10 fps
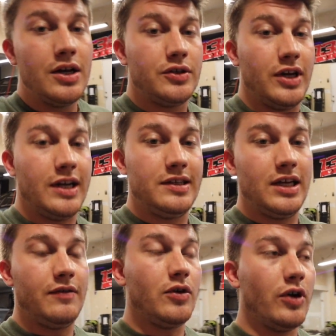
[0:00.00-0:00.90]
So like
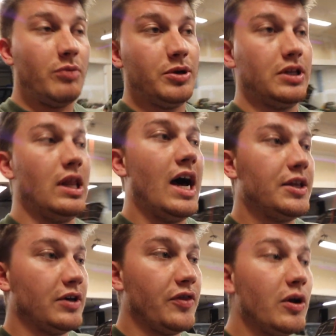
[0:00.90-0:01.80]
instead of going up on the line,
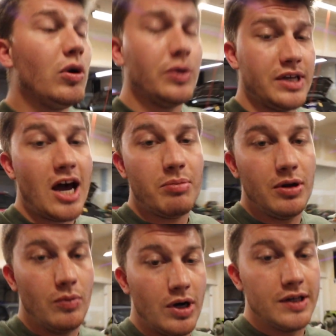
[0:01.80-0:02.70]
so I think what was
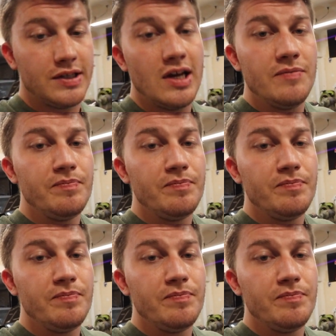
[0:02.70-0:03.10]
happening was